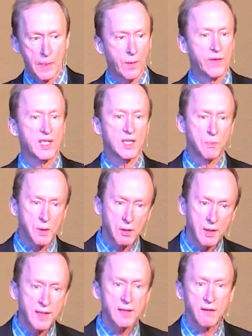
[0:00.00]

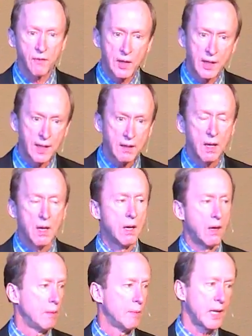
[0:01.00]
experienced the feeling, oh
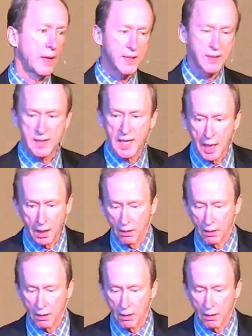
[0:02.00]
my God, this is hell.